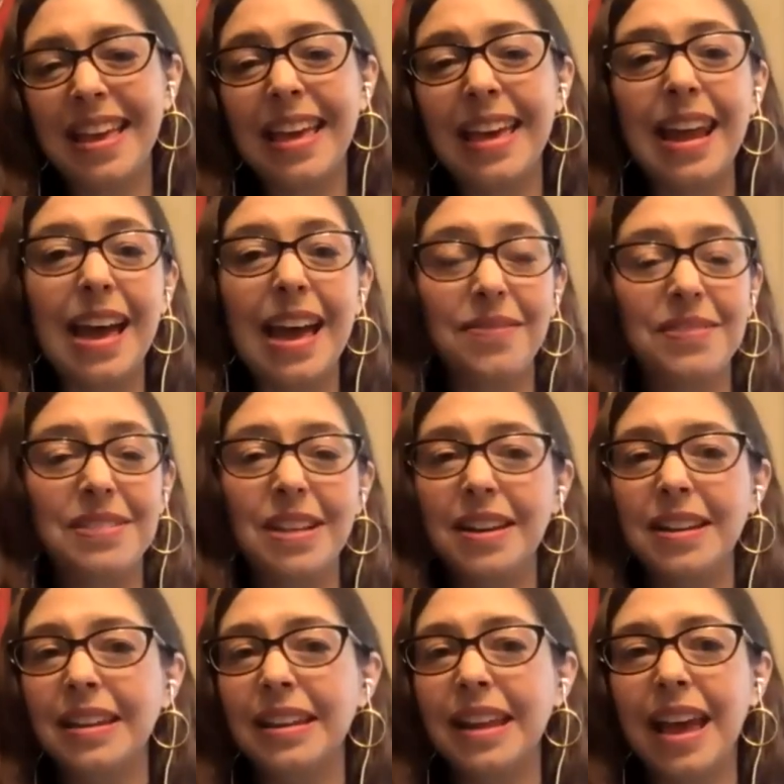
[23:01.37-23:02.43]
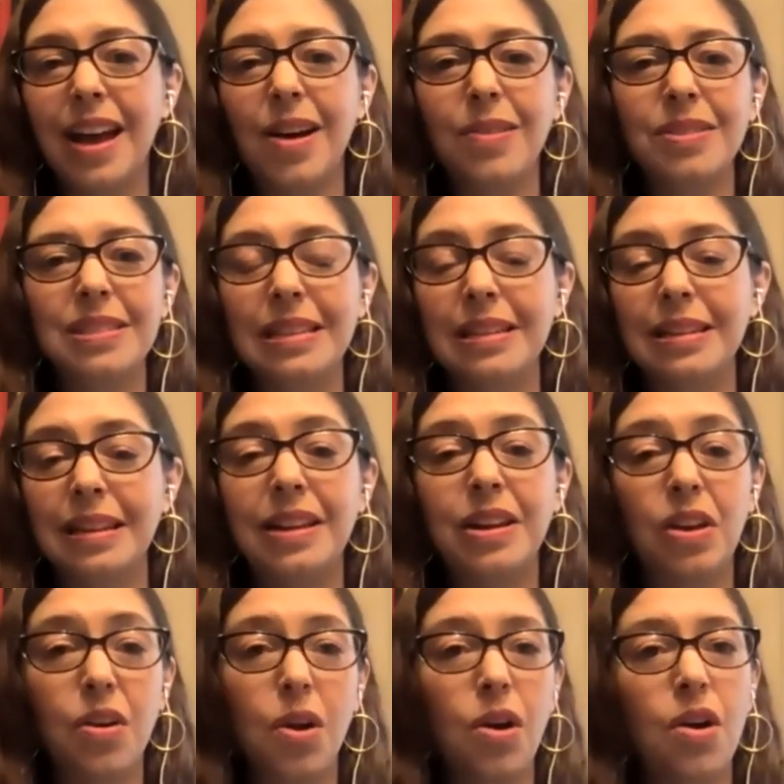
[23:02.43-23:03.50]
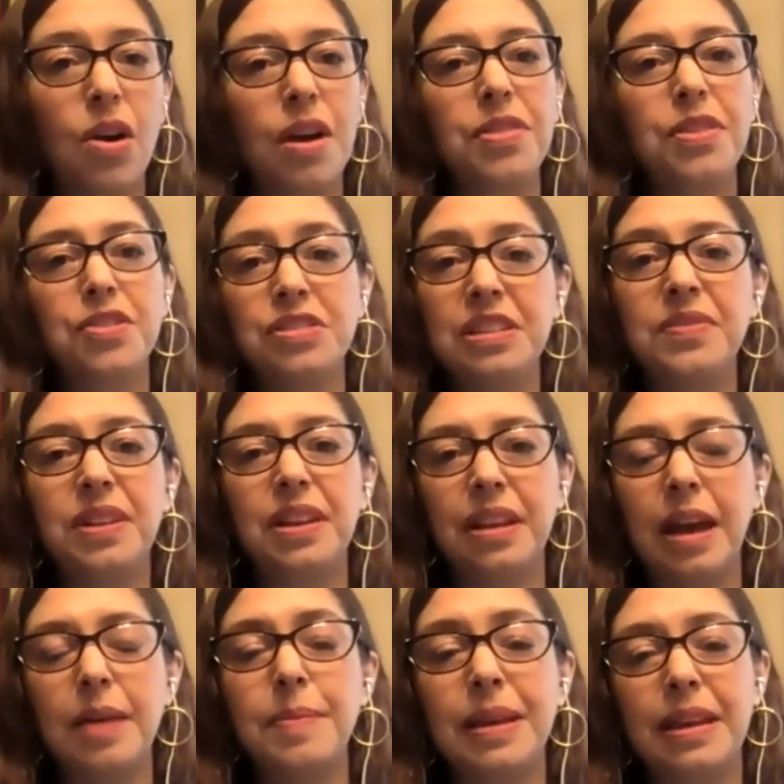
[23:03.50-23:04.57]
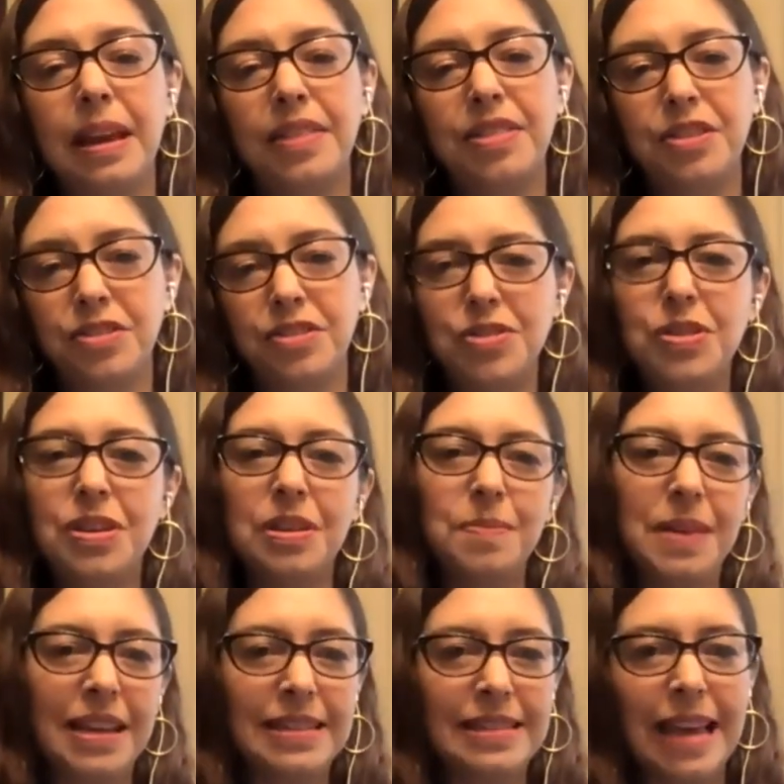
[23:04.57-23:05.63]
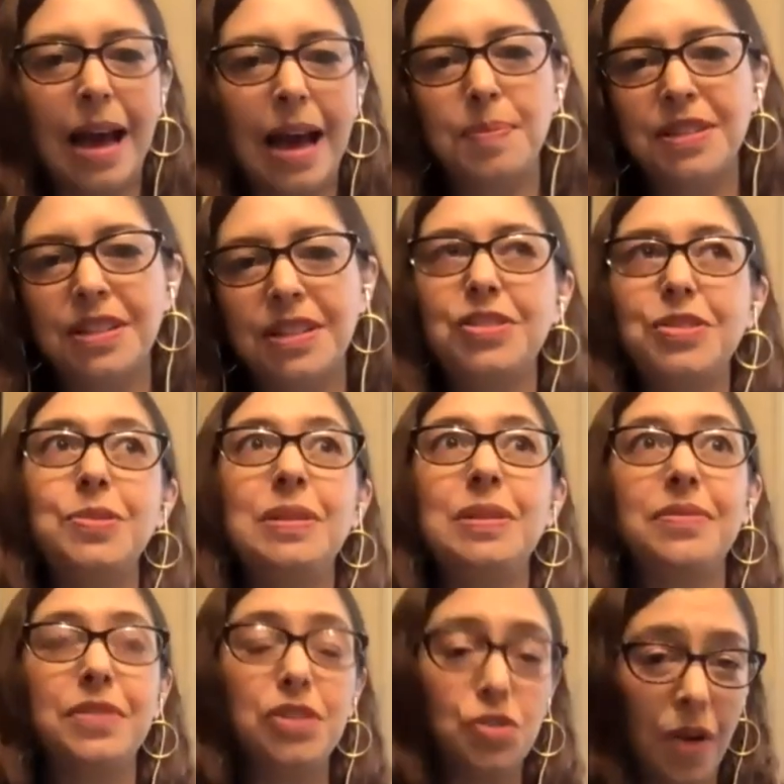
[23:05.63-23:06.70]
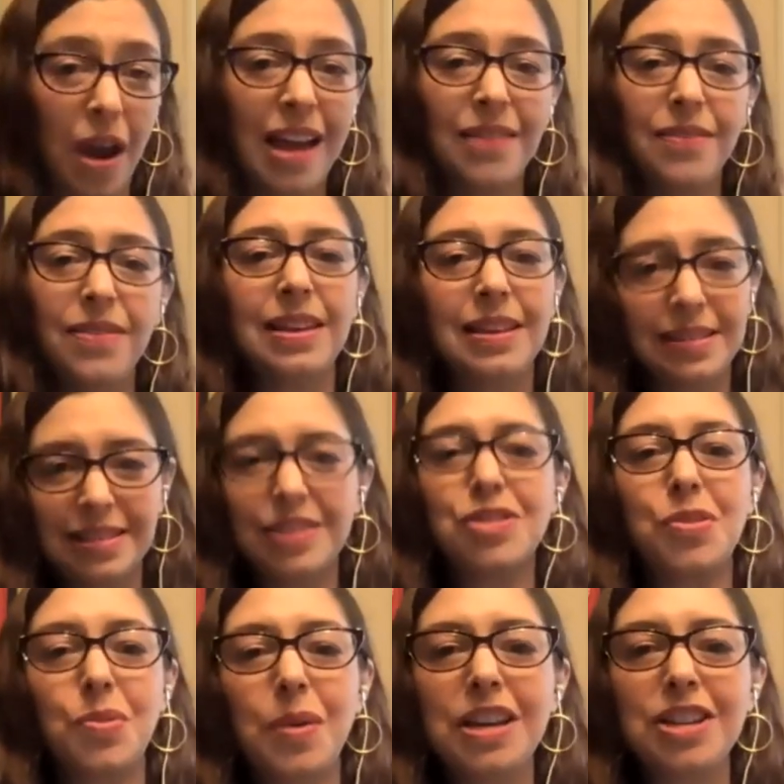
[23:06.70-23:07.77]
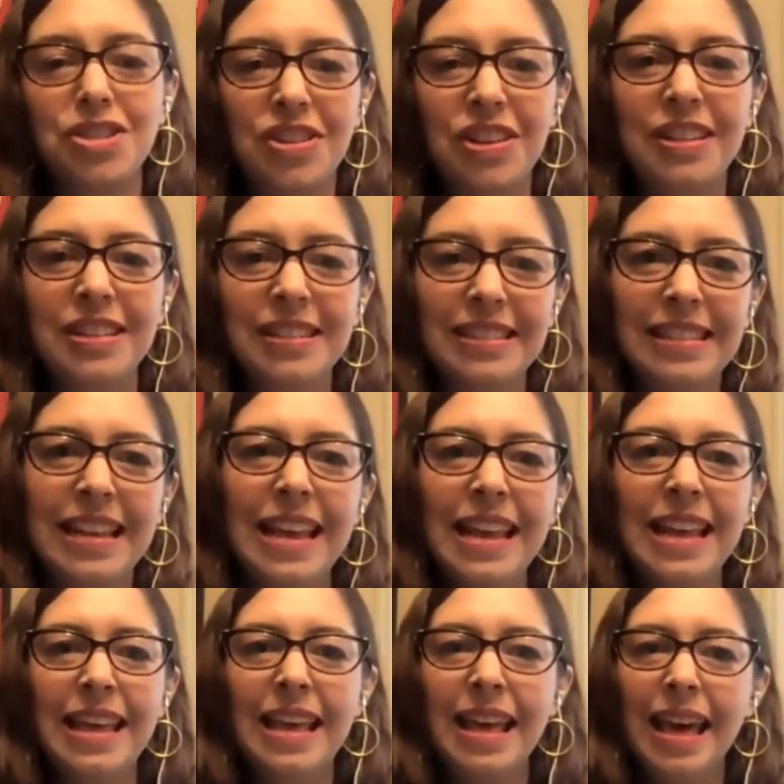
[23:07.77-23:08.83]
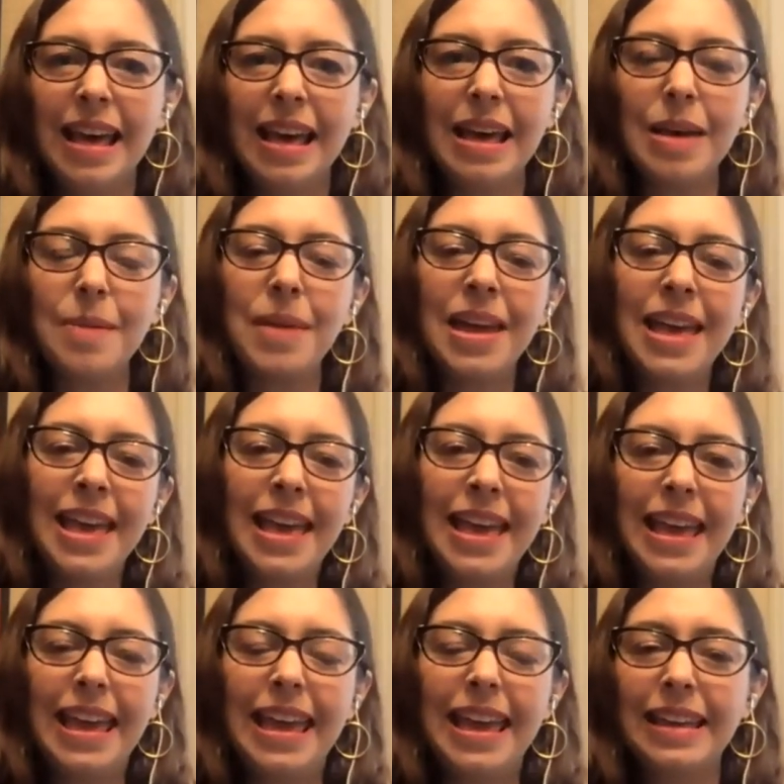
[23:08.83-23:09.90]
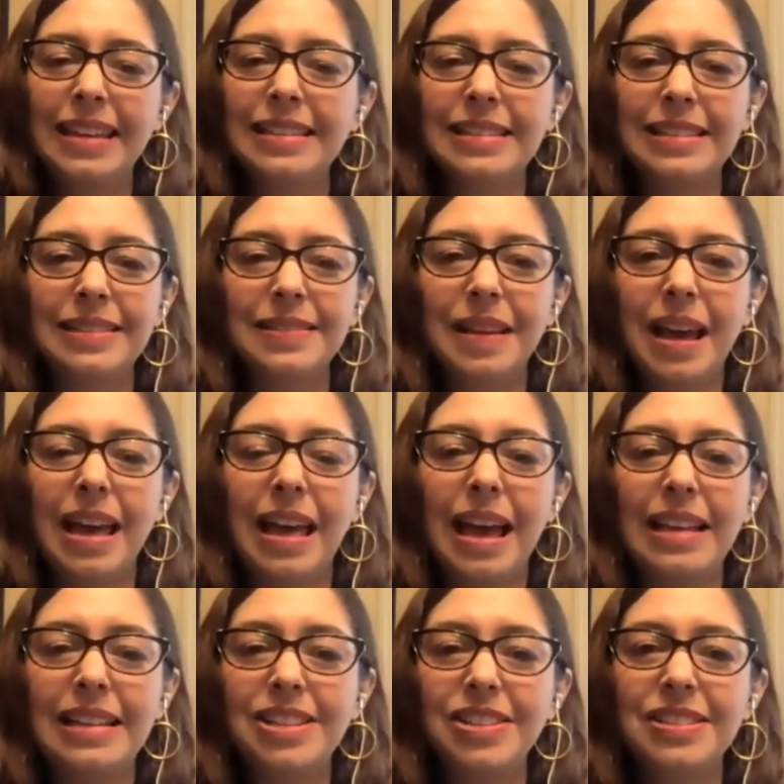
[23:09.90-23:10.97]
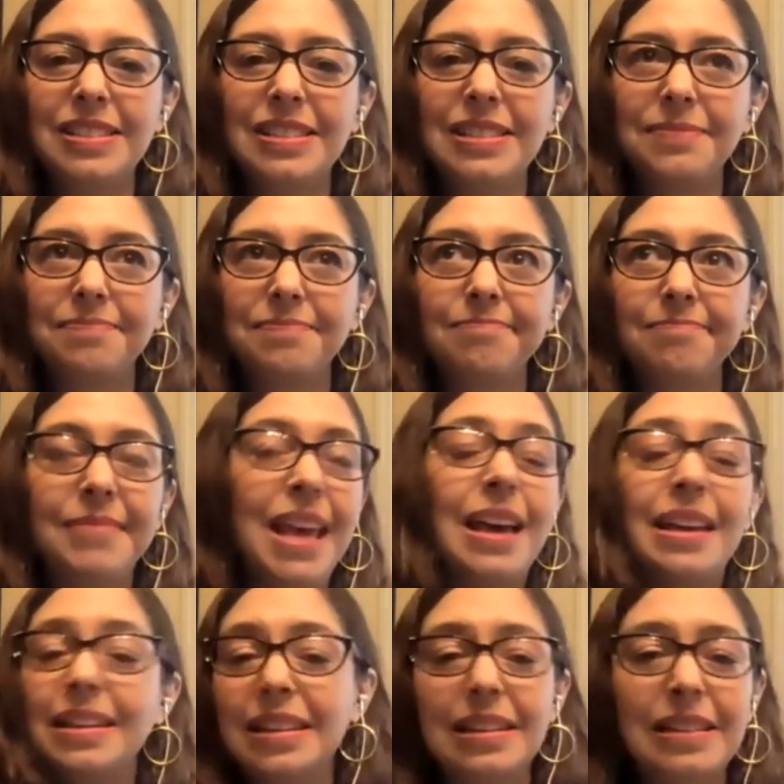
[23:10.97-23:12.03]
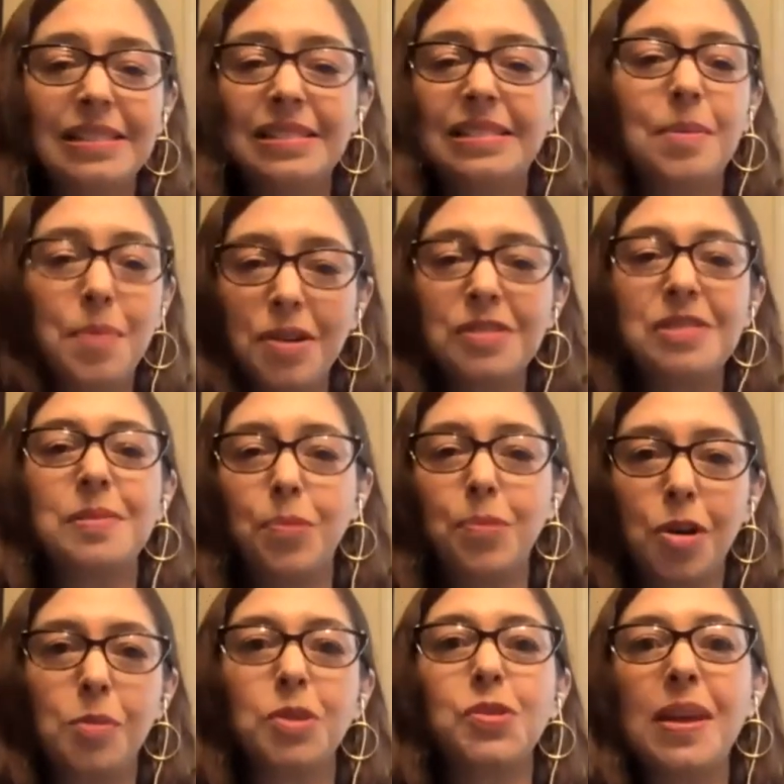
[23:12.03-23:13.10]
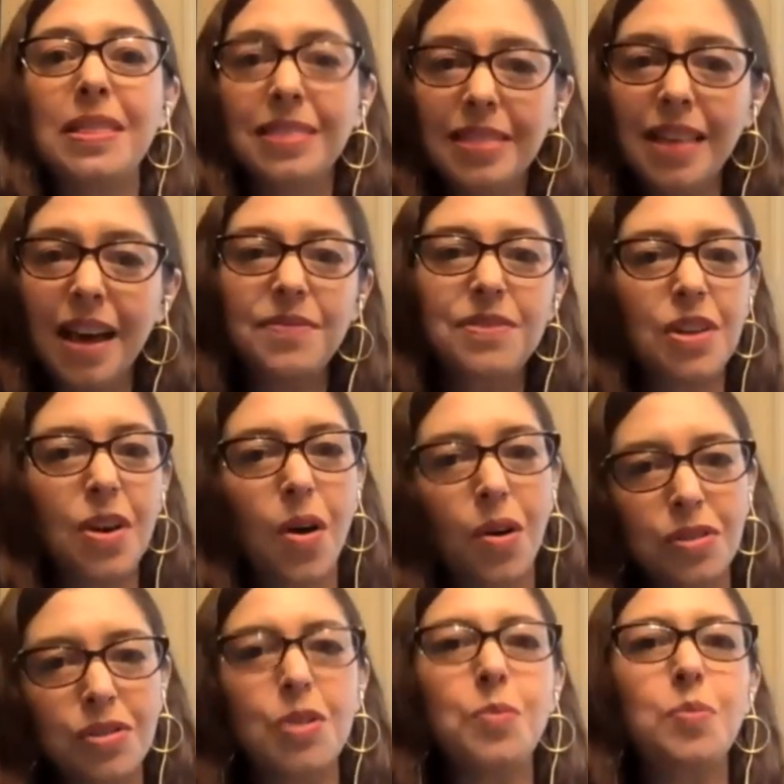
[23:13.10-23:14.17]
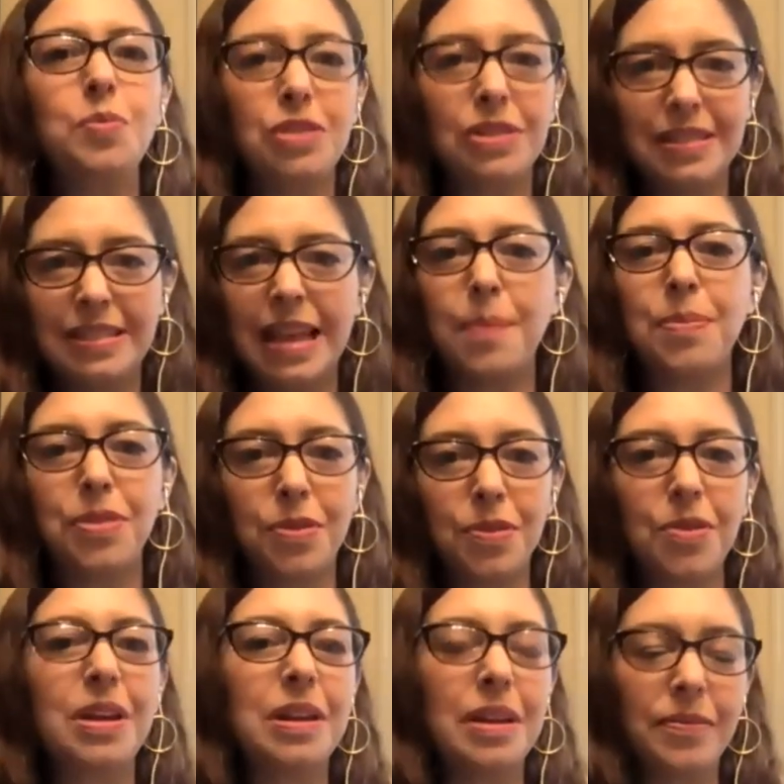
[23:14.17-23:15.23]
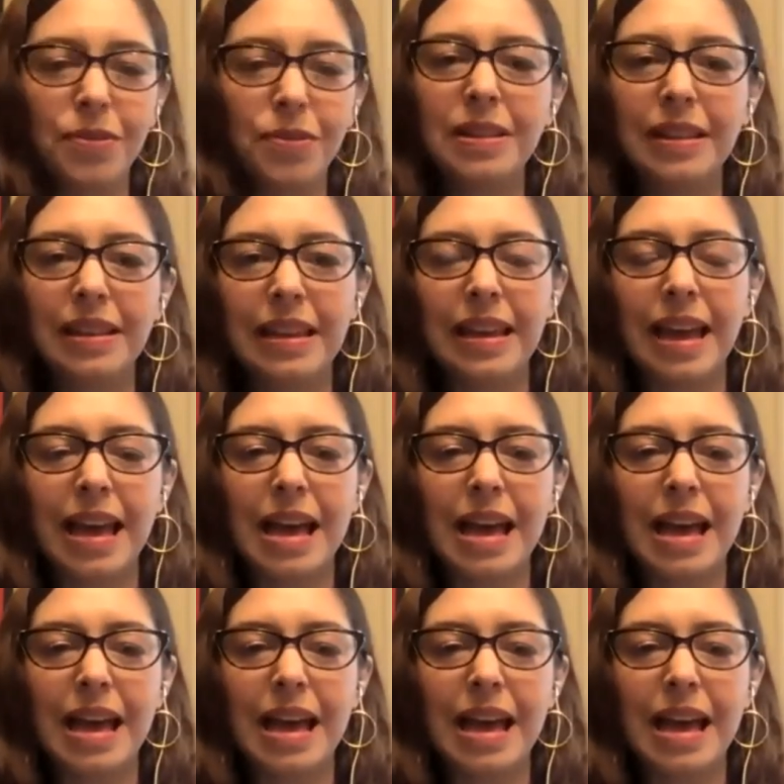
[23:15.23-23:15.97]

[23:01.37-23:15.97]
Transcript: it. I've done it out in a car. There's even, you can be adapted to even driving situations. And I just, yeah, it's the most portable. So I'd love to also step through and really